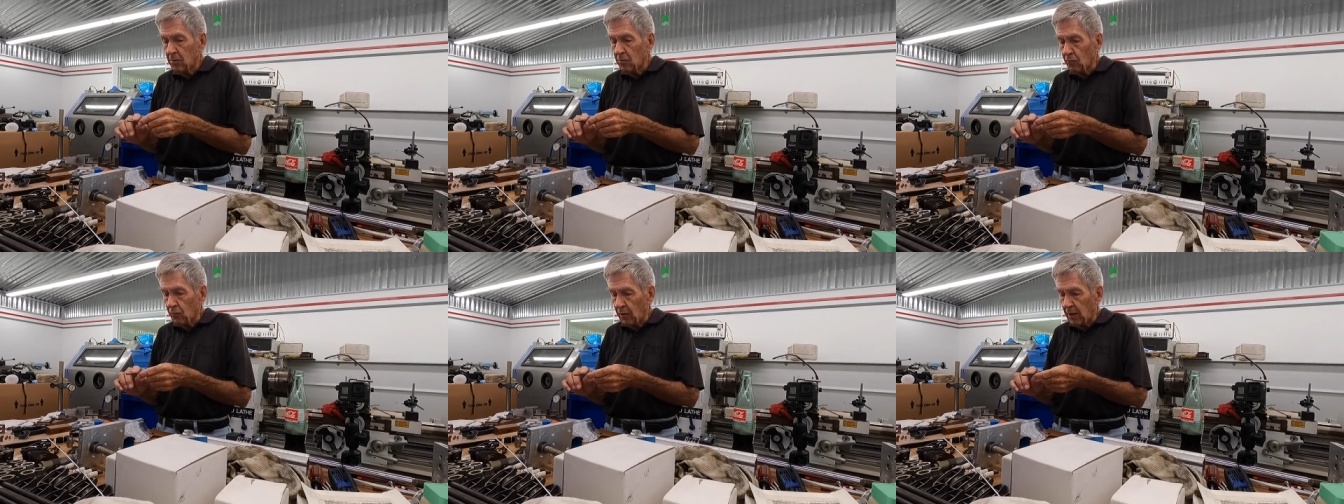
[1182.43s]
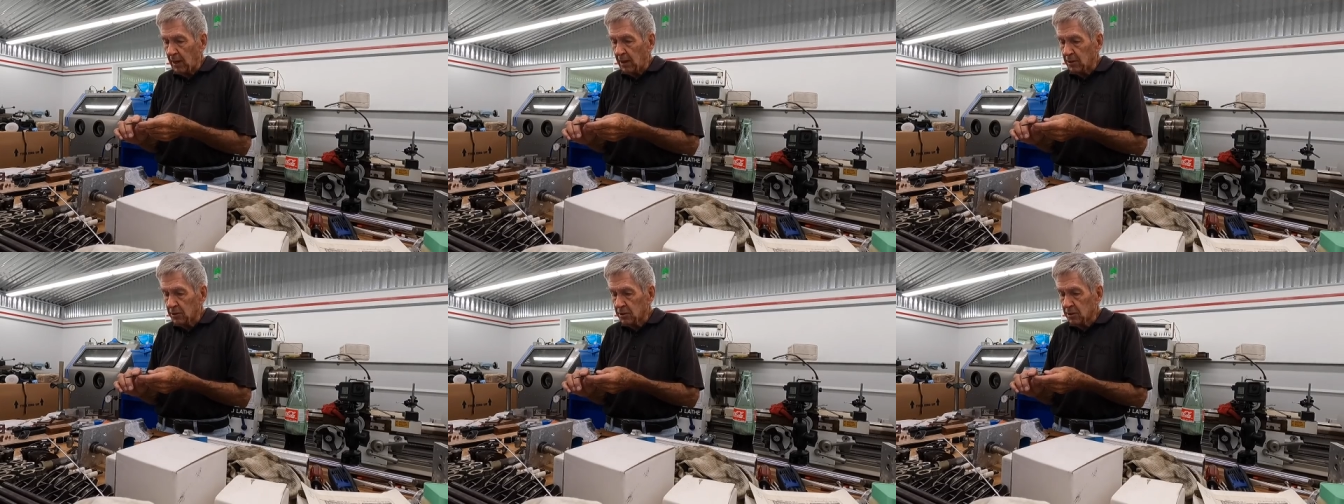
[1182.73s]

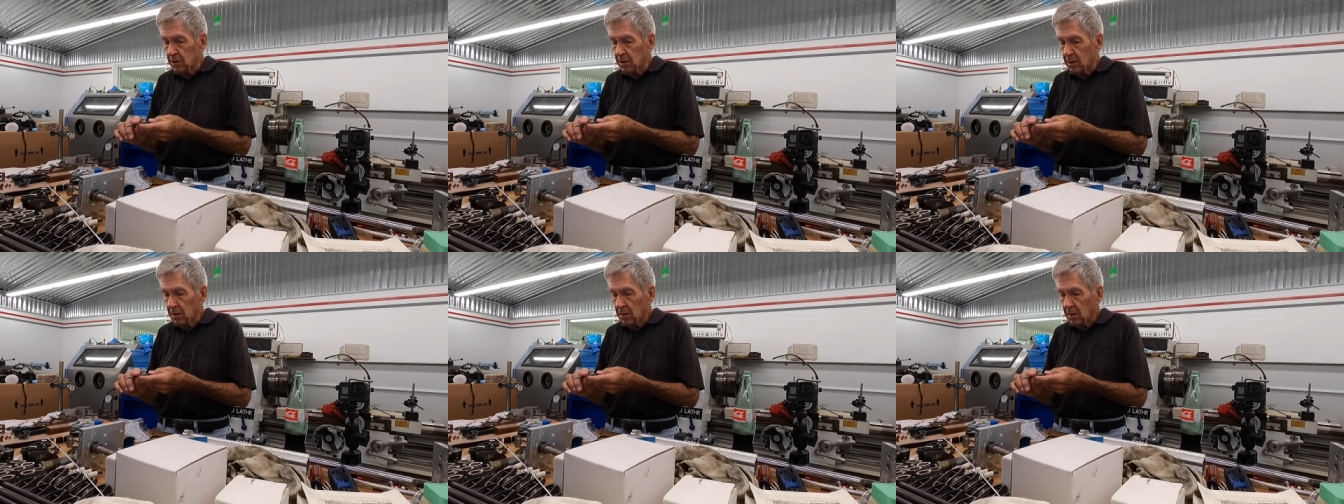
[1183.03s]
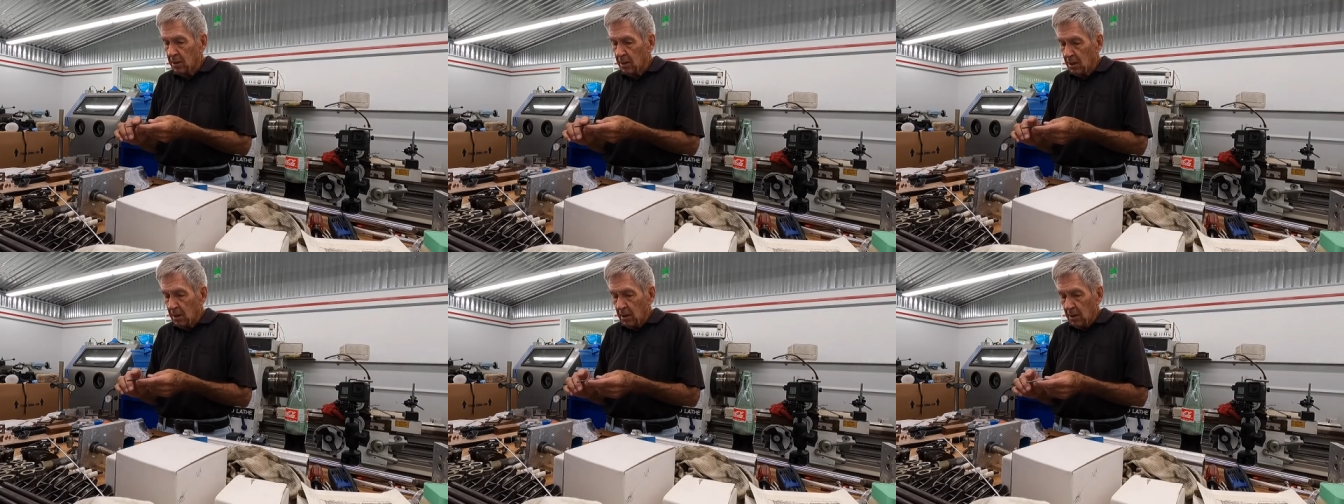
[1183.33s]
wrench.
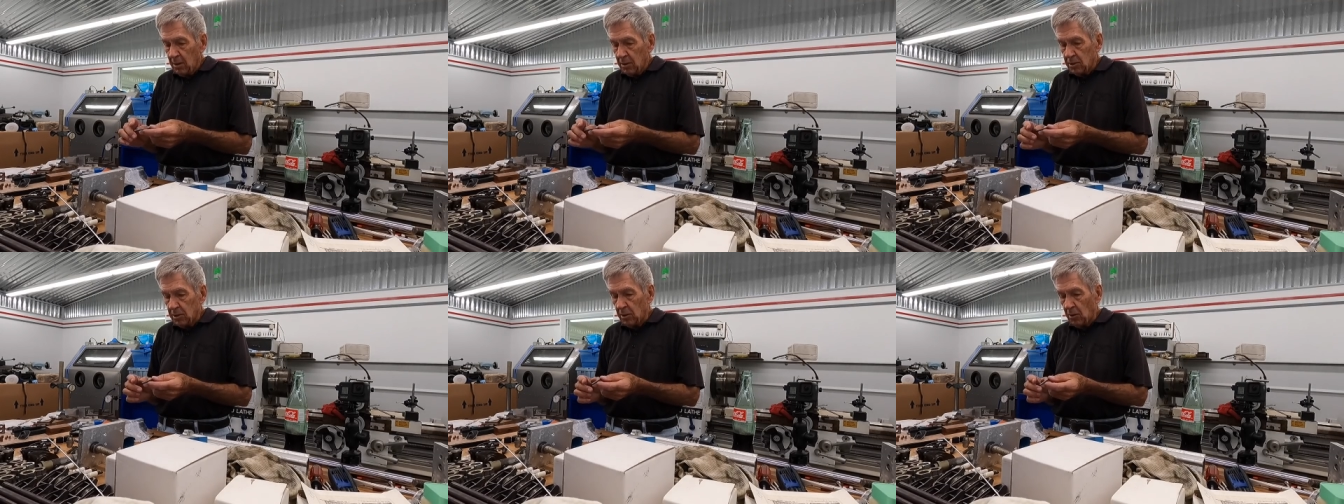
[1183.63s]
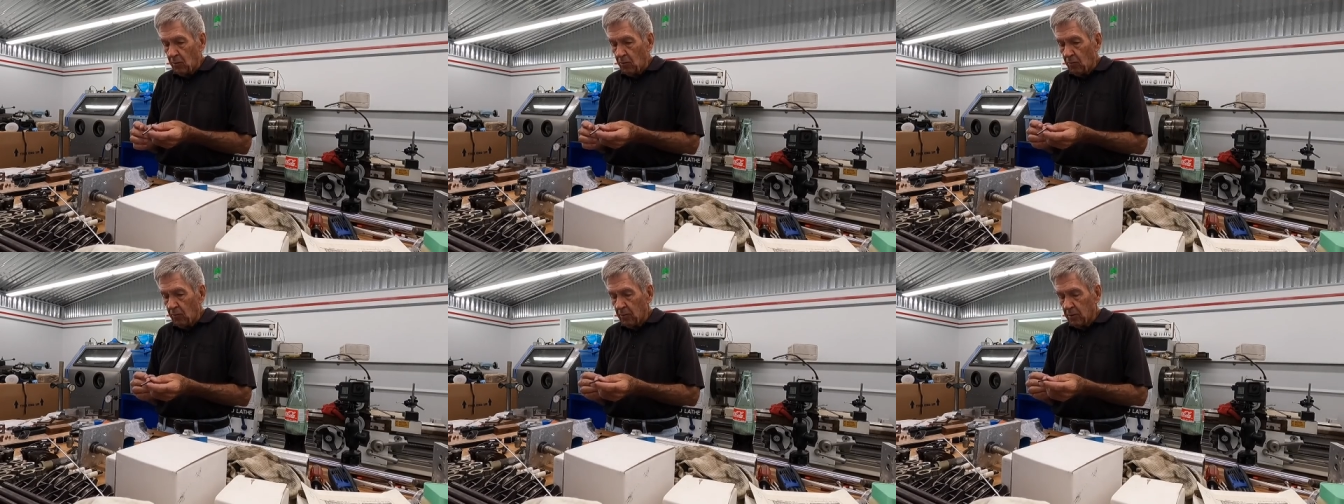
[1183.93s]
Ah.
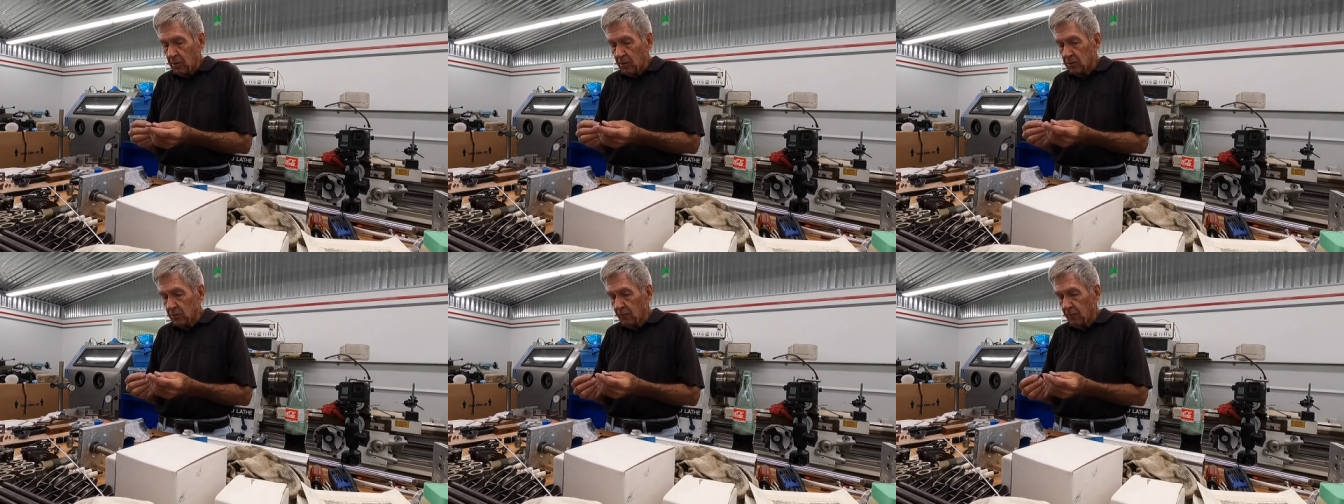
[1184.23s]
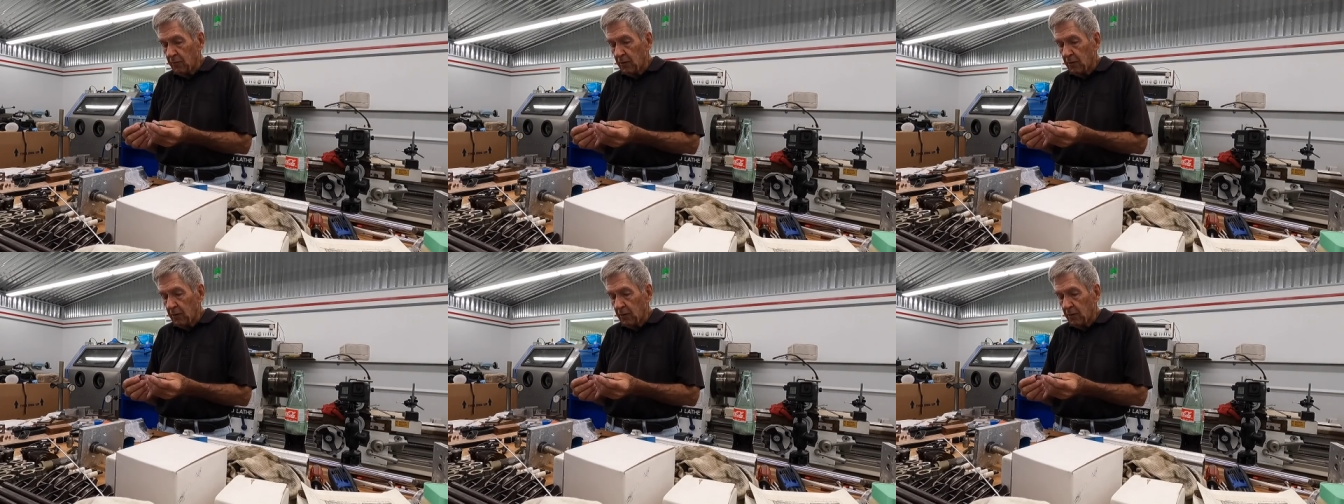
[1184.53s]
So, because if